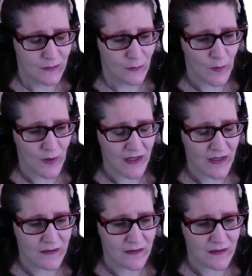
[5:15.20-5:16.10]

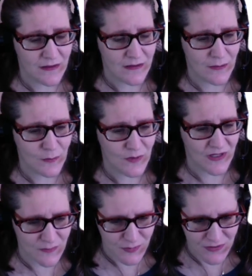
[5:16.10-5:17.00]
when we
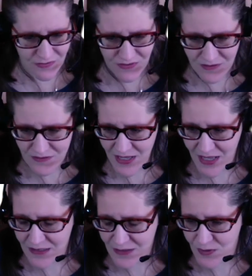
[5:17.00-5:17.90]
had to put Athena
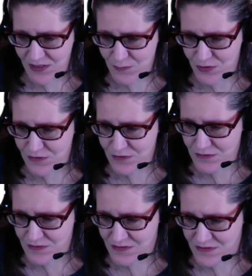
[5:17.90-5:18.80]
down, and we had to put
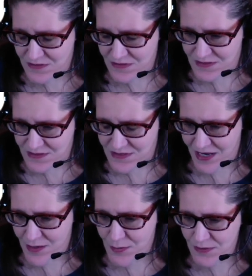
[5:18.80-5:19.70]
her
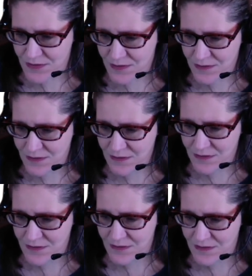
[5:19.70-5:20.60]
down
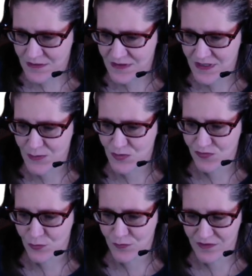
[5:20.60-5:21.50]
the day
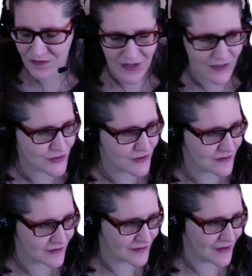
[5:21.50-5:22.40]
before the
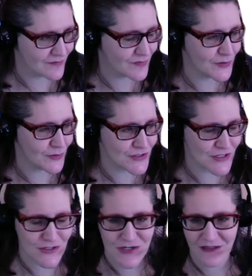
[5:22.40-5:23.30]
election, I figured
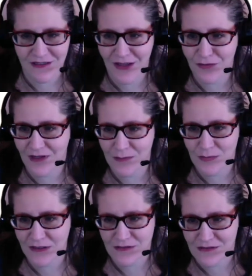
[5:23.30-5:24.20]
she checked out then,
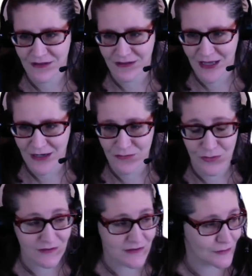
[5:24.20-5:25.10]
because she's like, I don't even
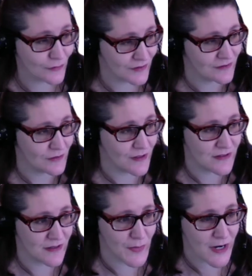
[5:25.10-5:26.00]
want to deal with this
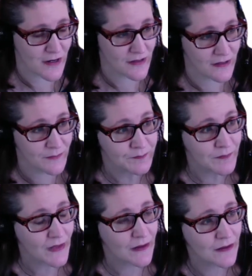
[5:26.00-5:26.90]
crazy America.
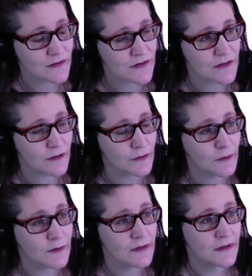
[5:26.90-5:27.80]
And so